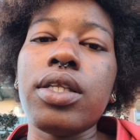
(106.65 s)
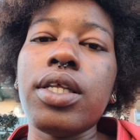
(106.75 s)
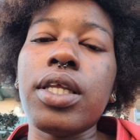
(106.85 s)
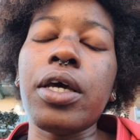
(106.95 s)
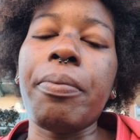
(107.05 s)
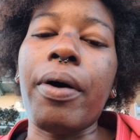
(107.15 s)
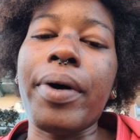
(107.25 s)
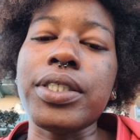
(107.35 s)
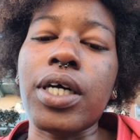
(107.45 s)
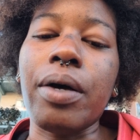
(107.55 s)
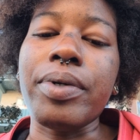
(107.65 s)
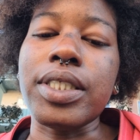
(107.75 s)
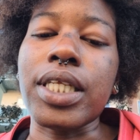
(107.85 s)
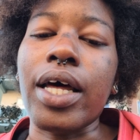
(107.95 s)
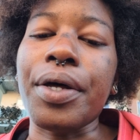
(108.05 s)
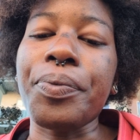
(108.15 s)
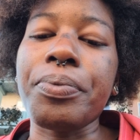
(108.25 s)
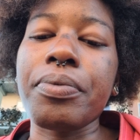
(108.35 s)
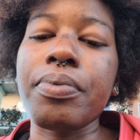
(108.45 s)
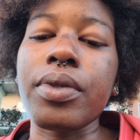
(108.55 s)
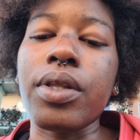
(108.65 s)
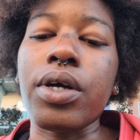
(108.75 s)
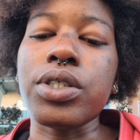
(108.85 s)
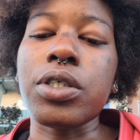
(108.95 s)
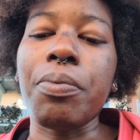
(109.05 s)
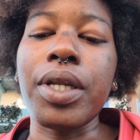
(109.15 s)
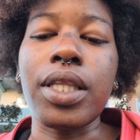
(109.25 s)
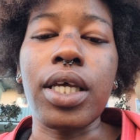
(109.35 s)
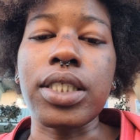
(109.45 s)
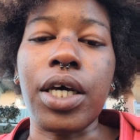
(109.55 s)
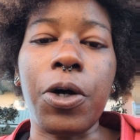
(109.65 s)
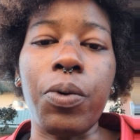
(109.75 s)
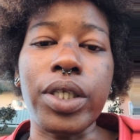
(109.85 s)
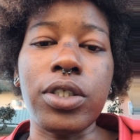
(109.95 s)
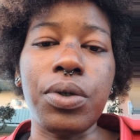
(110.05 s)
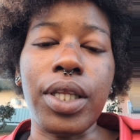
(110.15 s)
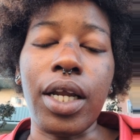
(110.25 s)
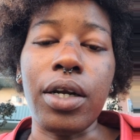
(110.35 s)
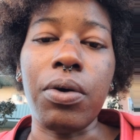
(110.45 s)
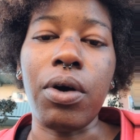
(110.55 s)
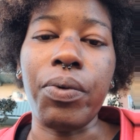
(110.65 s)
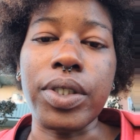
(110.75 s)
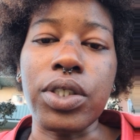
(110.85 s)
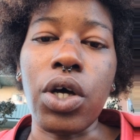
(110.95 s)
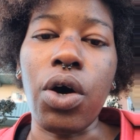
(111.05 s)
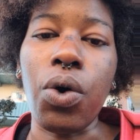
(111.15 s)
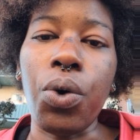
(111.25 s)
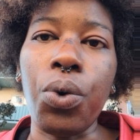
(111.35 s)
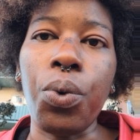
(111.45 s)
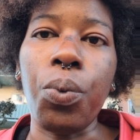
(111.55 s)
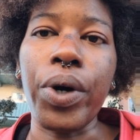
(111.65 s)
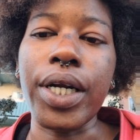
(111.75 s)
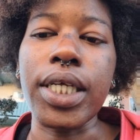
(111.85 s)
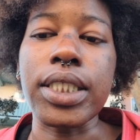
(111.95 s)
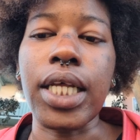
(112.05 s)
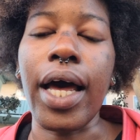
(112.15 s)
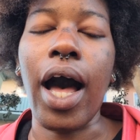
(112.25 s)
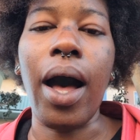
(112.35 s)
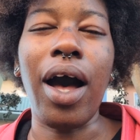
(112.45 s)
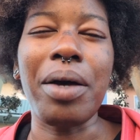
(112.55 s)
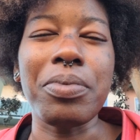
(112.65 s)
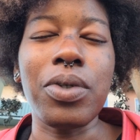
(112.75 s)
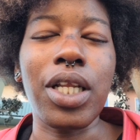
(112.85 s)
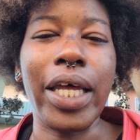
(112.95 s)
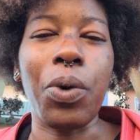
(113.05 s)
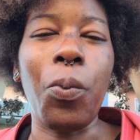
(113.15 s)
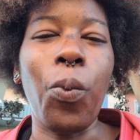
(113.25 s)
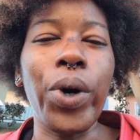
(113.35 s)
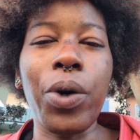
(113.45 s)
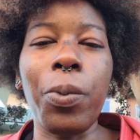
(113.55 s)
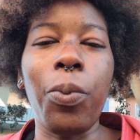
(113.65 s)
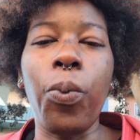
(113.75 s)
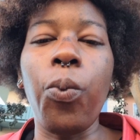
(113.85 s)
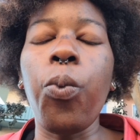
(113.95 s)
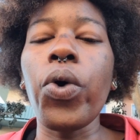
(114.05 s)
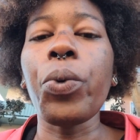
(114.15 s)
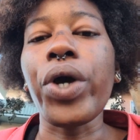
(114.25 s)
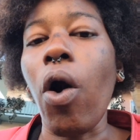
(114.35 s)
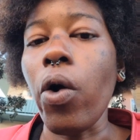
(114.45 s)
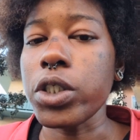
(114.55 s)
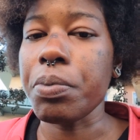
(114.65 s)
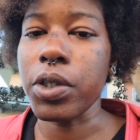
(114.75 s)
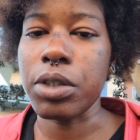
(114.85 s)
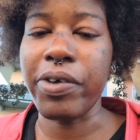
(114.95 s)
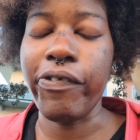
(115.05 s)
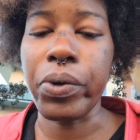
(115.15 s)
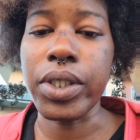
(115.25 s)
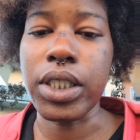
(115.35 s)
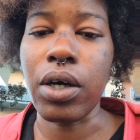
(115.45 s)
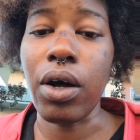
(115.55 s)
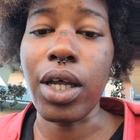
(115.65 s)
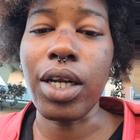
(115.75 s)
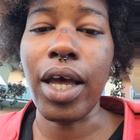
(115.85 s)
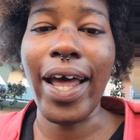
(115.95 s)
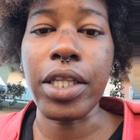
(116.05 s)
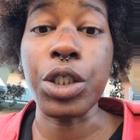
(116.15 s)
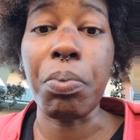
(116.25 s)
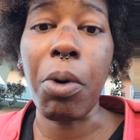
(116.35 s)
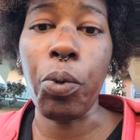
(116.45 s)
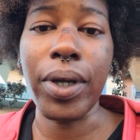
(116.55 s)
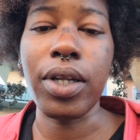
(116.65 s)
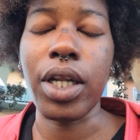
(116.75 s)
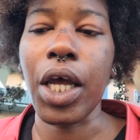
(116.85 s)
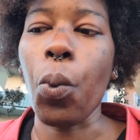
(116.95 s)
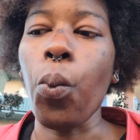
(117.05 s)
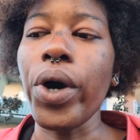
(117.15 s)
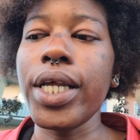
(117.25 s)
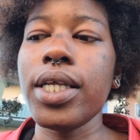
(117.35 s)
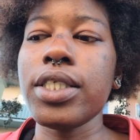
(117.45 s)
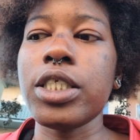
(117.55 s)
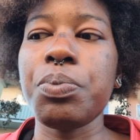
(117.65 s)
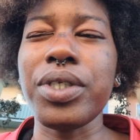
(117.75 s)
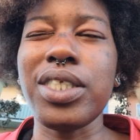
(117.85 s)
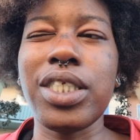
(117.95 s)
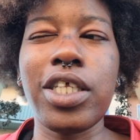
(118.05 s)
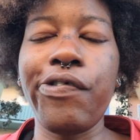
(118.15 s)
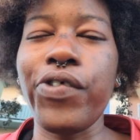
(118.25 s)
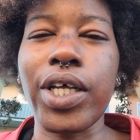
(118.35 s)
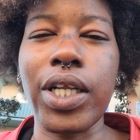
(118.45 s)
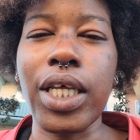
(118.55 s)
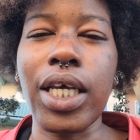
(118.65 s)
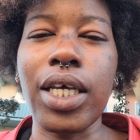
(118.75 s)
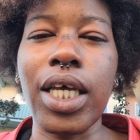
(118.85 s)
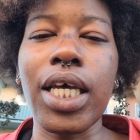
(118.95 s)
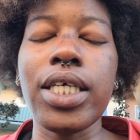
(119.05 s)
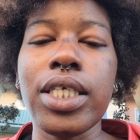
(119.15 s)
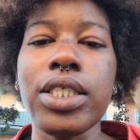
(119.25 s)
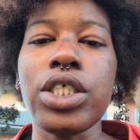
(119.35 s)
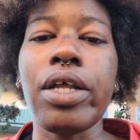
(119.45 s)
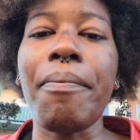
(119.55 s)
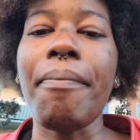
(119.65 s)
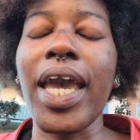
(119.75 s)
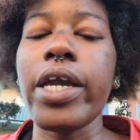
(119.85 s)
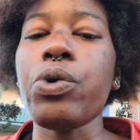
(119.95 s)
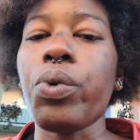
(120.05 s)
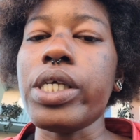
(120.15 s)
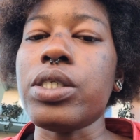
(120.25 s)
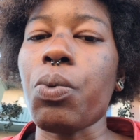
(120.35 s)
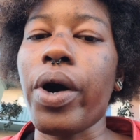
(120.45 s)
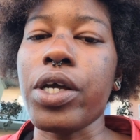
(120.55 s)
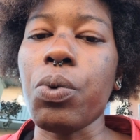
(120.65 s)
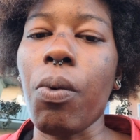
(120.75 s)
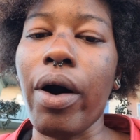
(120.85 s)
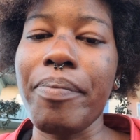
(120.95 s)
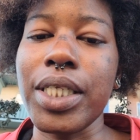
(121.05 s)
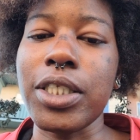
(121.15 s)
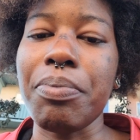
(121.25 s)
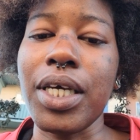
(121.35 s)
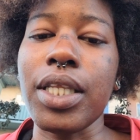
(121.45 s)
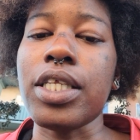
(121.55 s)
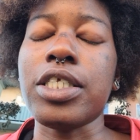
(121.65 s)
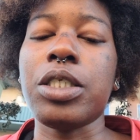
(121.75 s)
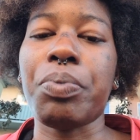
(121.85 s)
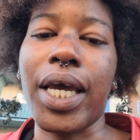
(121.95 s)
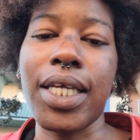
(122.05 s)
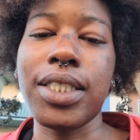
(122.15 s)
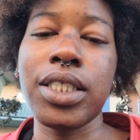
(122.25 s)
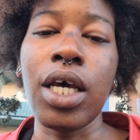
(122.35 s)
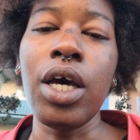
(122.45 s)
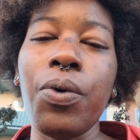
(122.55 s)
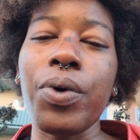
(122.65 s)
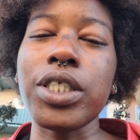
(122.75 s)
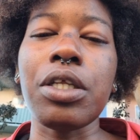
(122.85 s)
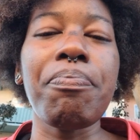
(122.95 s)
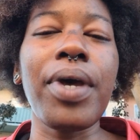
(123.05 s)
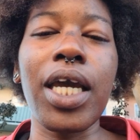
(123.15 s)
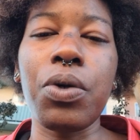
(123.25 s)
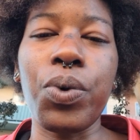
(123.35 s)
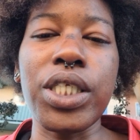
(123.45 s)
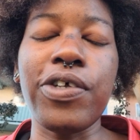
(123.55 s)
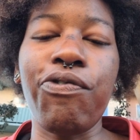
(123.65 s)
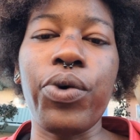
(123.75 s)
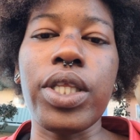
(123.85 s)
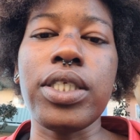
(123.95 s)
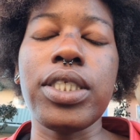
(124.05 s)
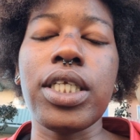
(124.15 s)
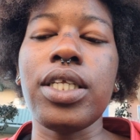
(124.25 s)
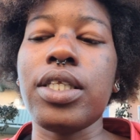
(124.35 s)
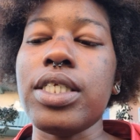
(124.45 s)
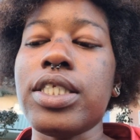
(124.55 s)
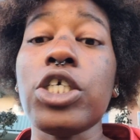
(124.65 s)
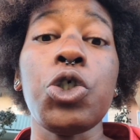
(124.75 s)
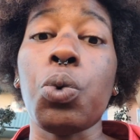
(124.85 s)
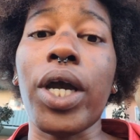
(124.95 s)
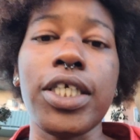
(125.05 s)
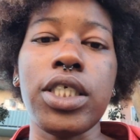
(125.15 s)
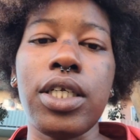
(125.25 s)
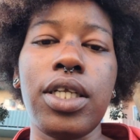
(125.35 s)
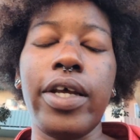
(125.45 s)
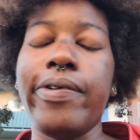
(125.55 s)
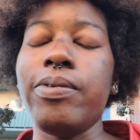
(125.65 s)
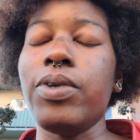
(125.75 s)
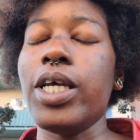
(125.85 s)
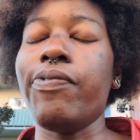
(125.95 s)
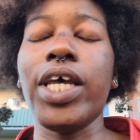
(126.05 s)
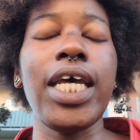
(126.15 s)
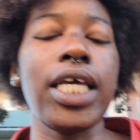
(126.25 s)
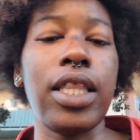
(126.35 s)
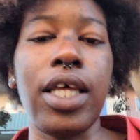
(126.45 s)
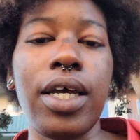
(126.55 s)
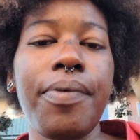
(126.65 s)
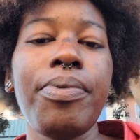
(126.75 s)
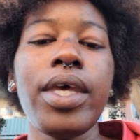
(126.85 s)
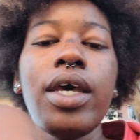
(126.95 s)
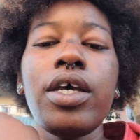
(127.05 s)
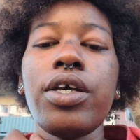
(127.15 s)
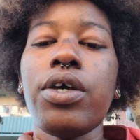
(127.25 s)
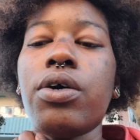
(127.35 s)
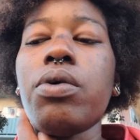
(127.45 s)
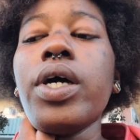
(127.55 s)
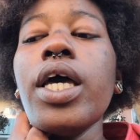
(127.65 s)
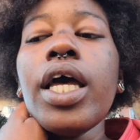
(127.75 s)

The thing about my job is that there's so many things that go into it that I don't always know what it is that I'm like what are what are we all supposed to be focusing on at this moment? Like what specifically is the main reason why you want me to be in this space? What is the main reason for this this situation if if anything, you know?